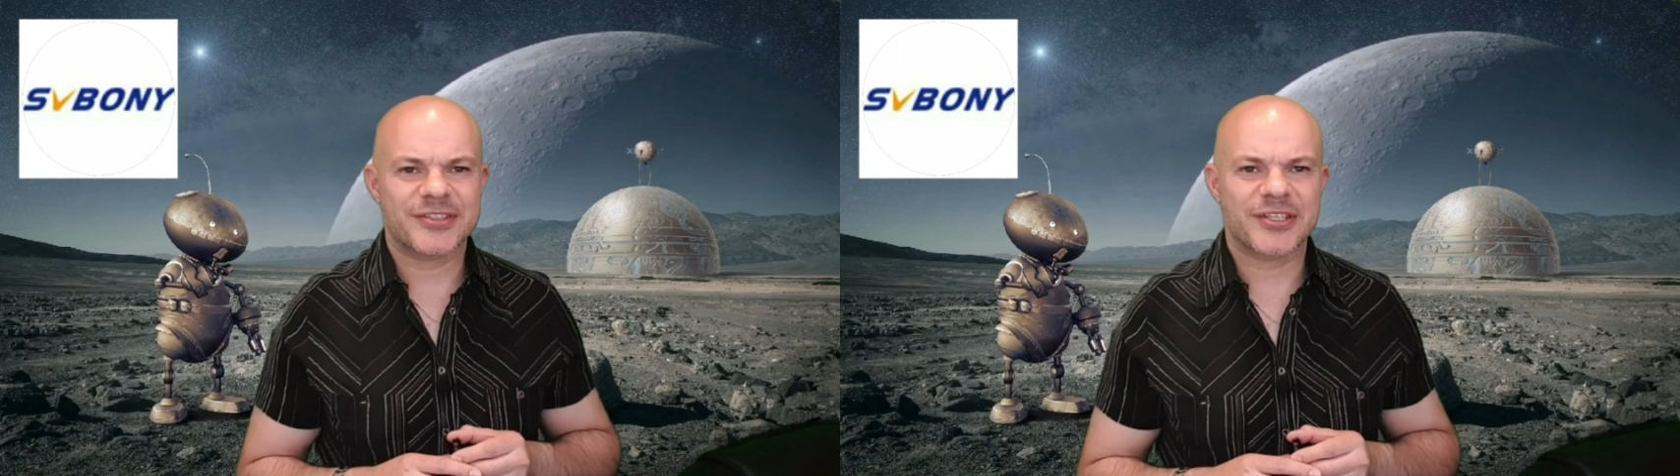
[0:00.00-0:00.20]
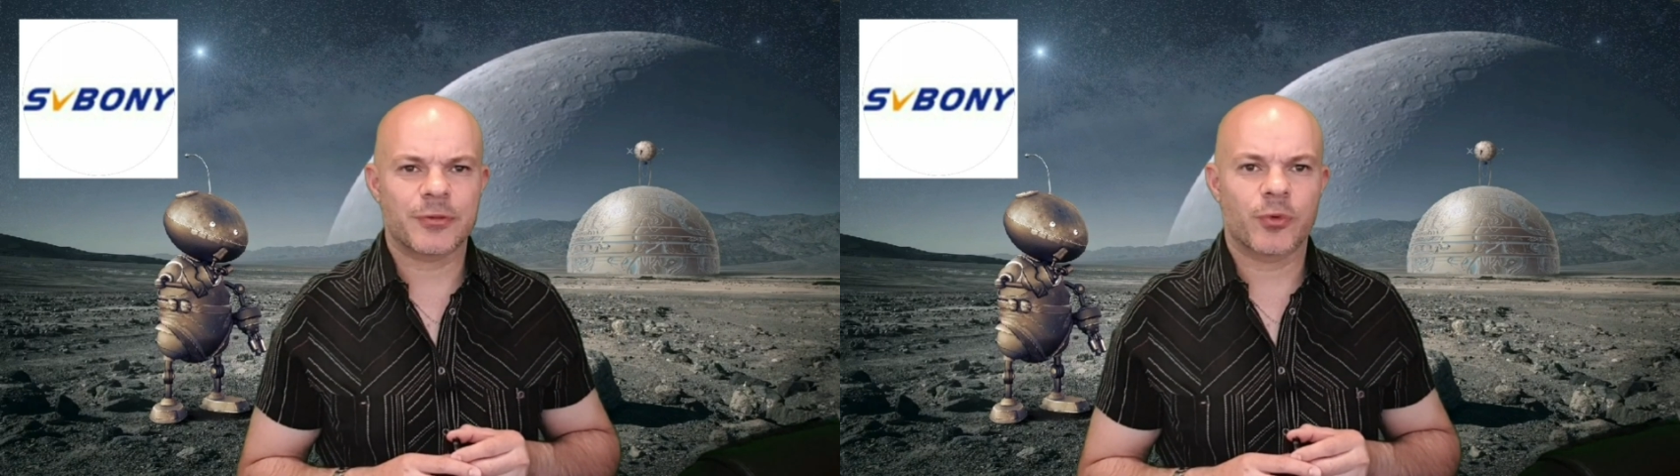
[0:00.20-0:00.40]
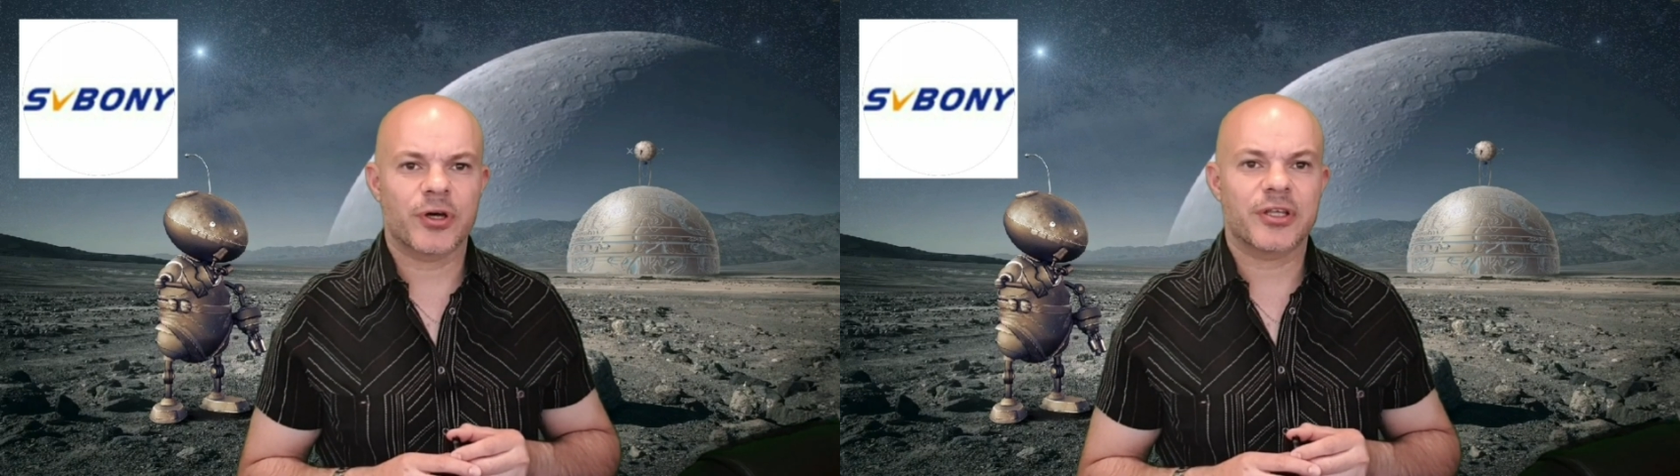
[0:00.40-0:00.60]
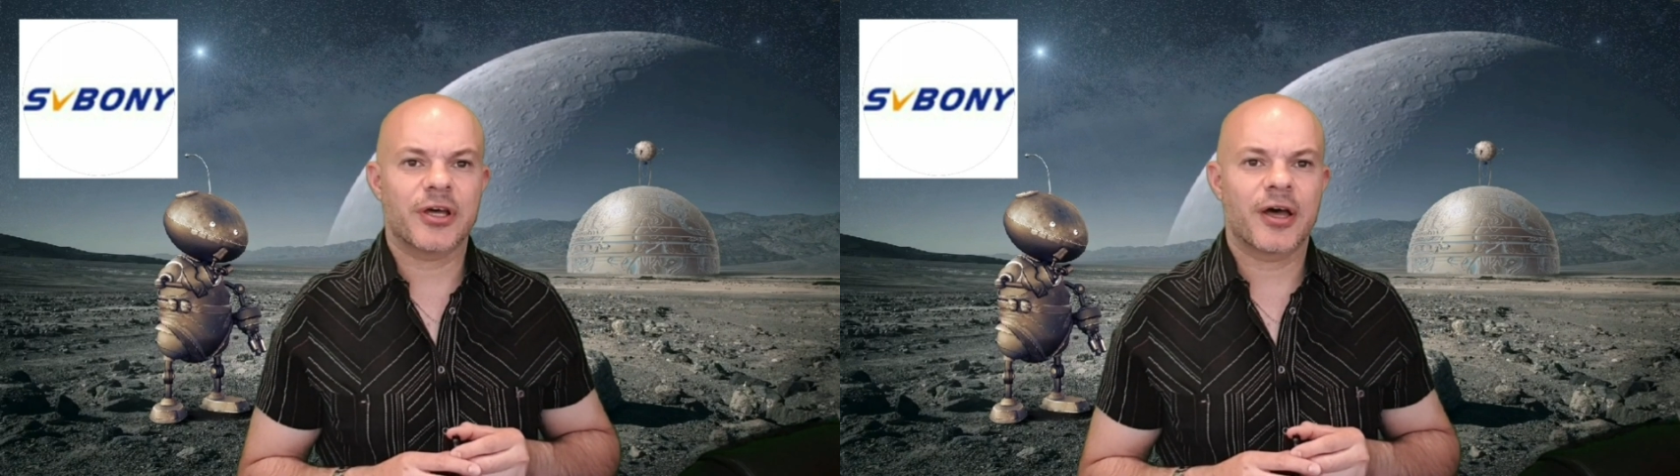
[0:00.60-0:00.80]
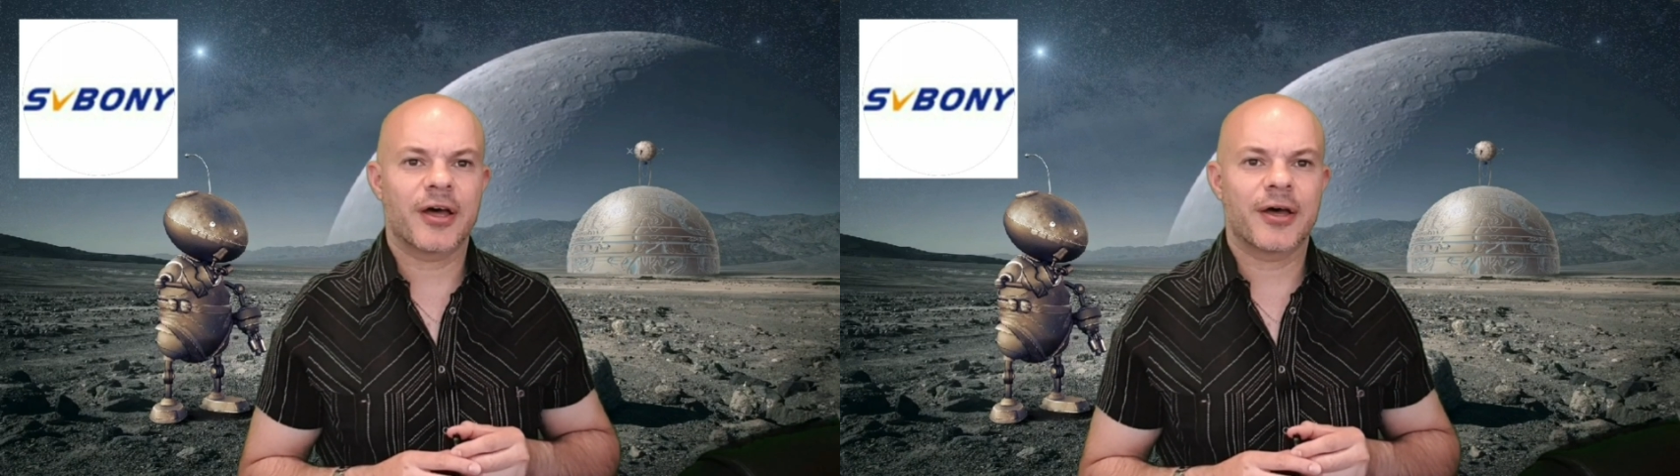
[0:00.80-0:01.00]
and see
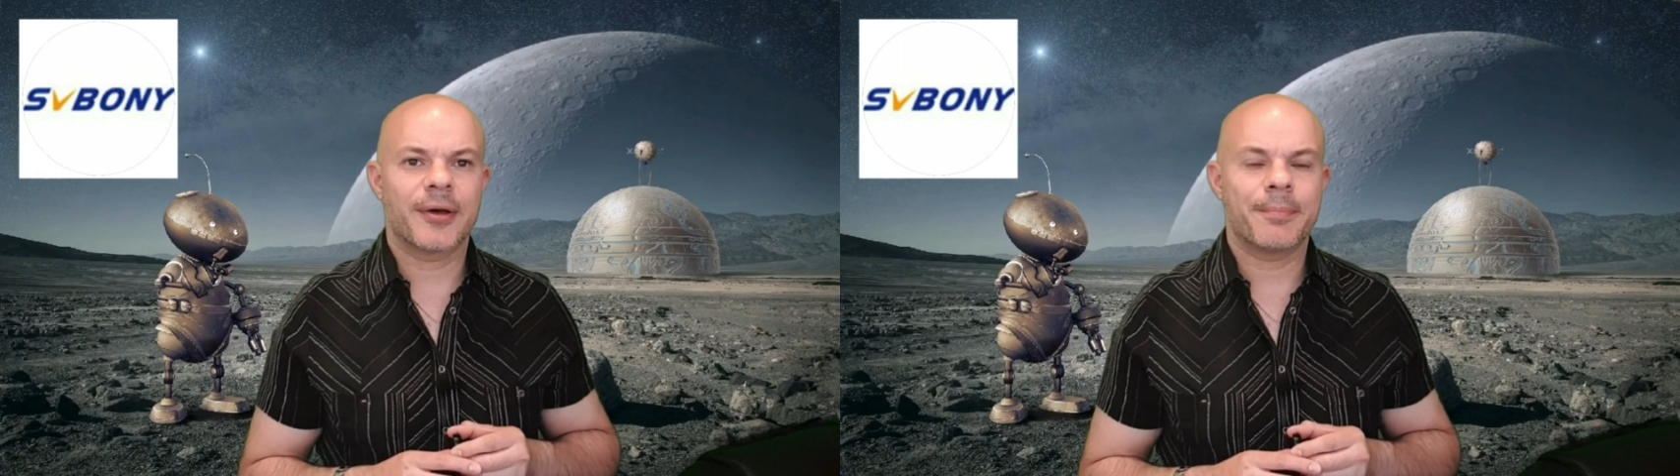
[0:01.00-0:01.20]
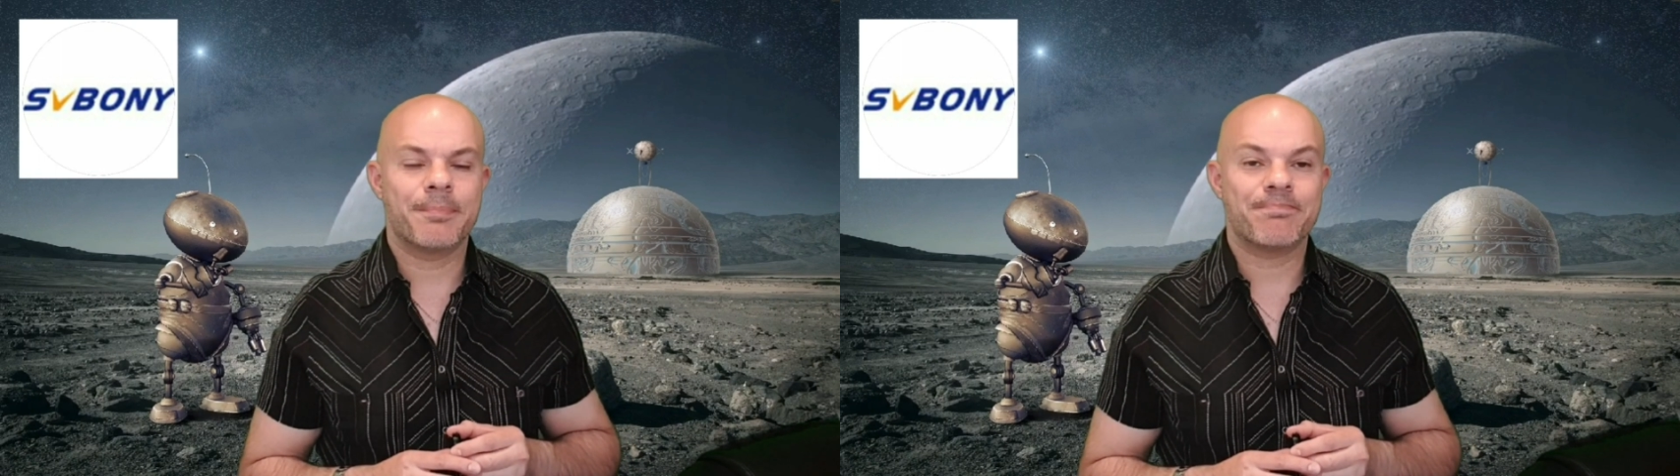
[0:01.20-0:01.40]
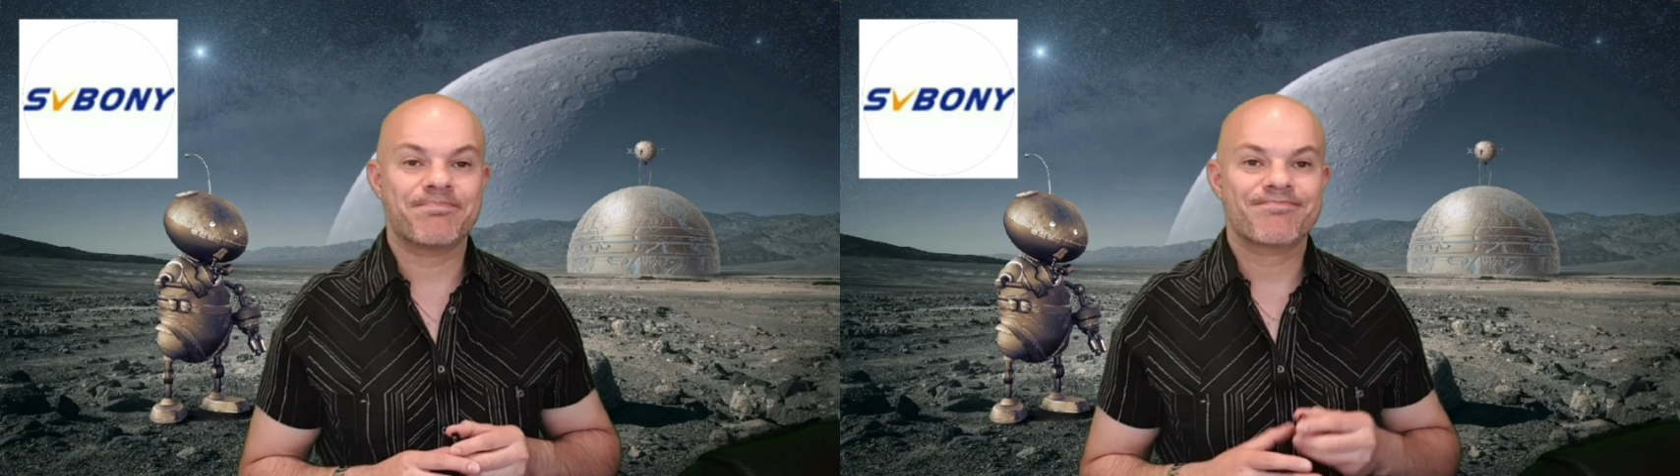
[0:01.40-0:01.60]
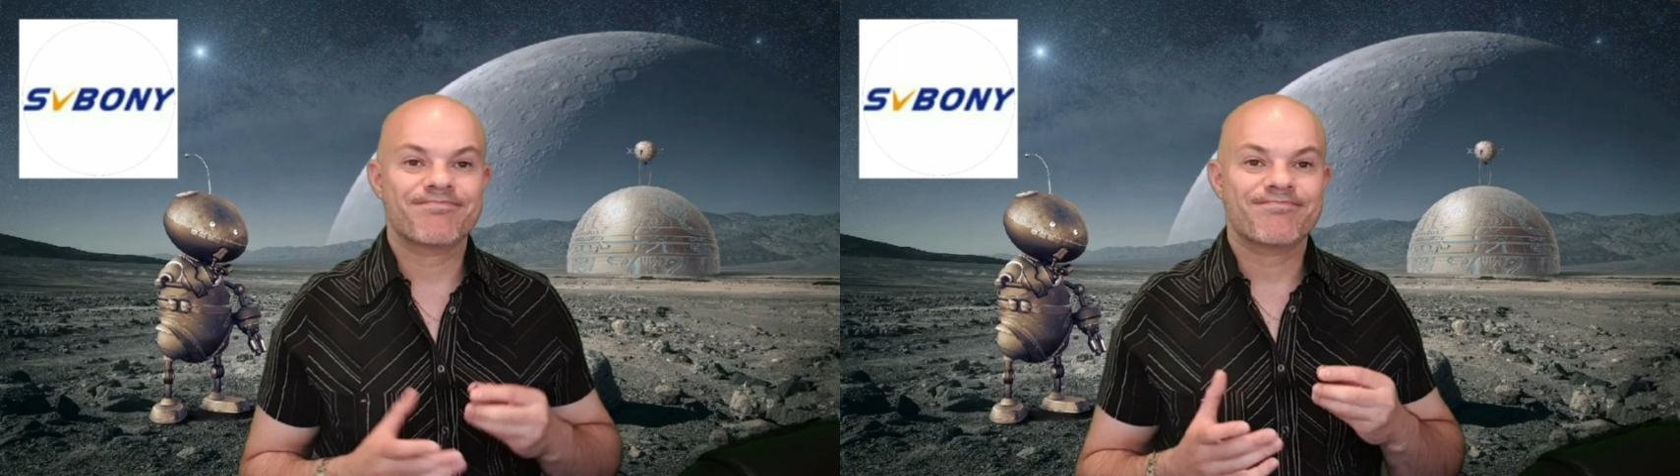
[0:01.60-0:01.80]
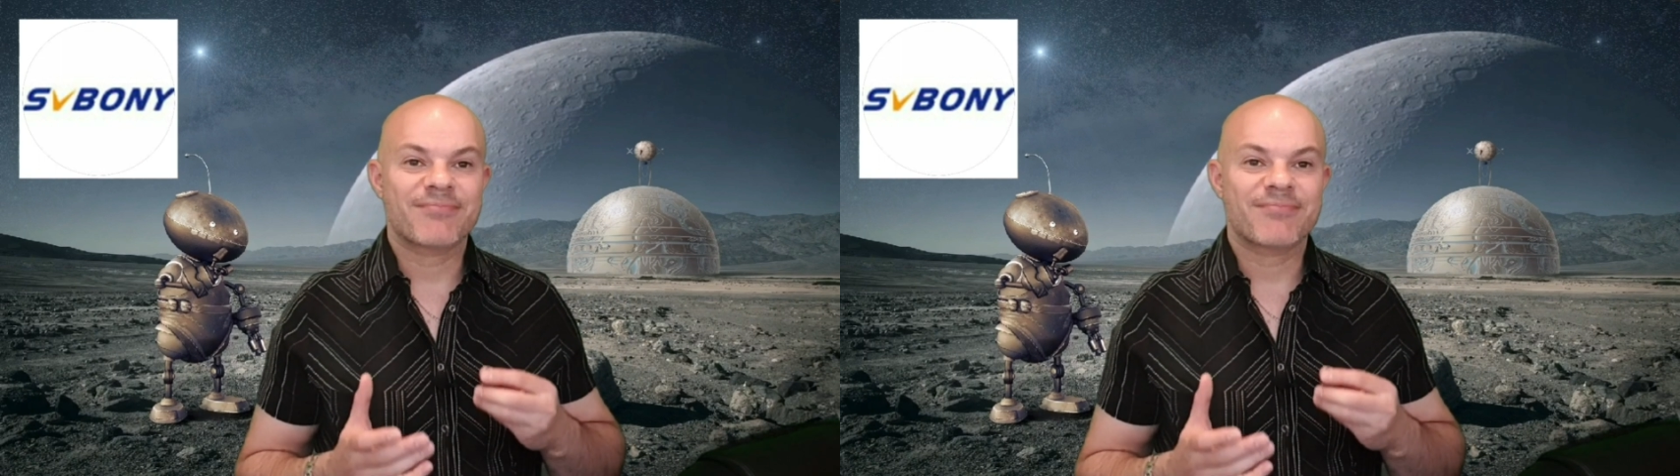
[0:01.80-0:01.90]
what um,